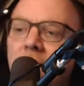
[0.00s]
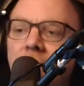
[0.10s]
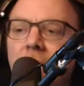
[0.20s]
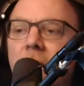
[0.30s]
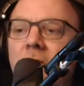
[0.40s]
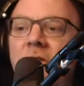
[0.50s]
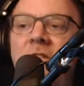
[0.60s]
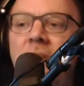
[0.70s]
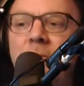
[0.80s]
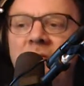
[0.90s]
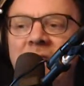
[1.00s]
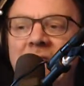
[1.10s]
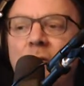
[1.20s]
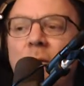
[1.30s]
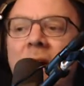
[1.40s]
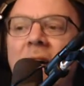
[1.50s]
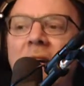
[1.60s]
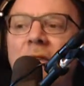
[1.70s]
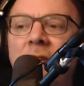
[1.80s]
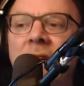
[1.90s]
no ships can
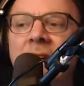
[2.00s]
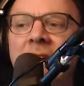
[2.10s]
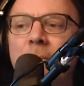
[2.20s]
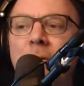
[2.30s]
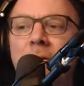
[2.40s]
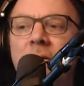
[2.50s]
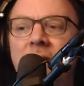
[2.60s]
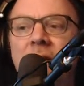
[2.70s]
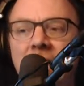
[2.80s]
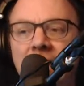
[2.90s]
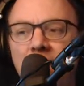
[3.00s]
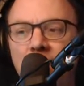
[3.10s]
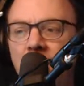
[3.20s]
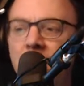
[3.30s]
arrive and not a boat can leave.